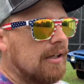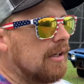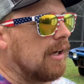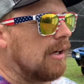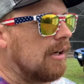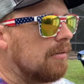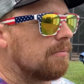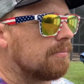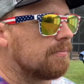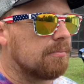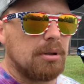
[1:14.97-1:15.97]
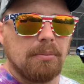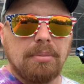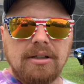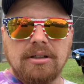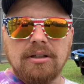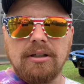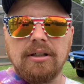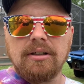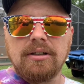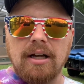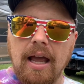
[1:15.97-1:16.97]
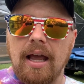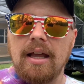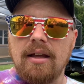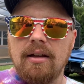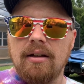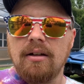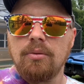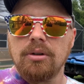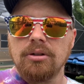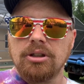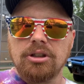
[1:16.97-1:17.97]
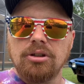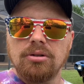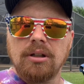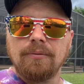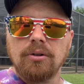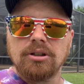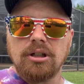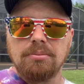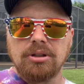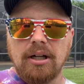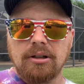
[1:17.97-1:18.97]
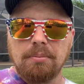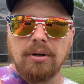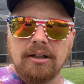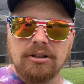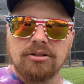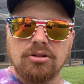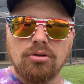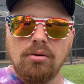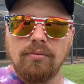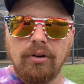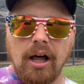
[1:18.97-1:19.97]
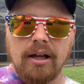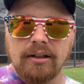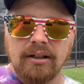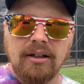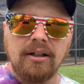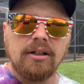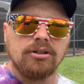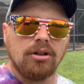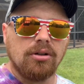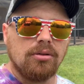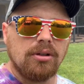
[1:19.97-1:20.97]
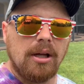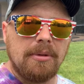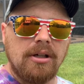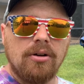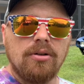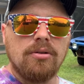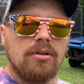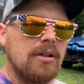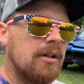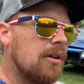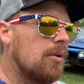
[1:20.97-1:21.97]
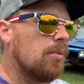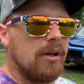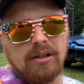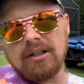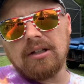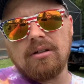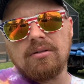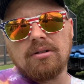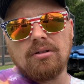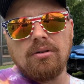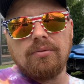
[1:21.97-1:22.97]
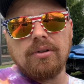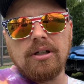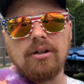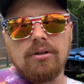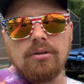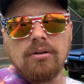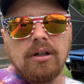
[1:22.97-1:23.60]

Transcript: But basically, today, we're just using it for a subject to practice the drone flying. So let me know what you think of this little video,